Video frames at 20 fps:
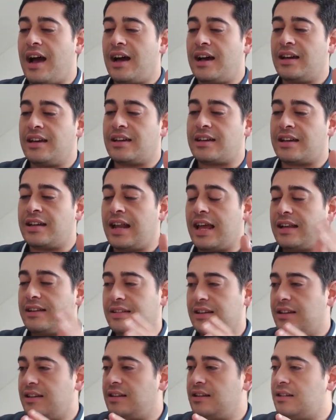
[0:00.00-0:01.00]
I
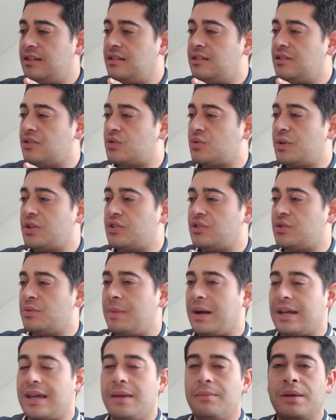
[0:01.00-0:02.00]
connected the Switch
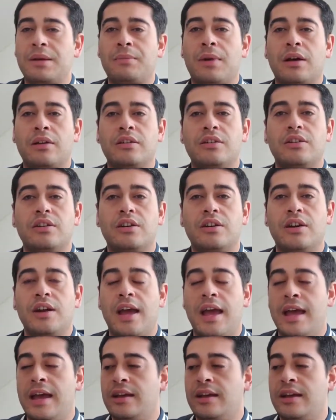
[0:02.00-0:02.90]
to my gaming monitor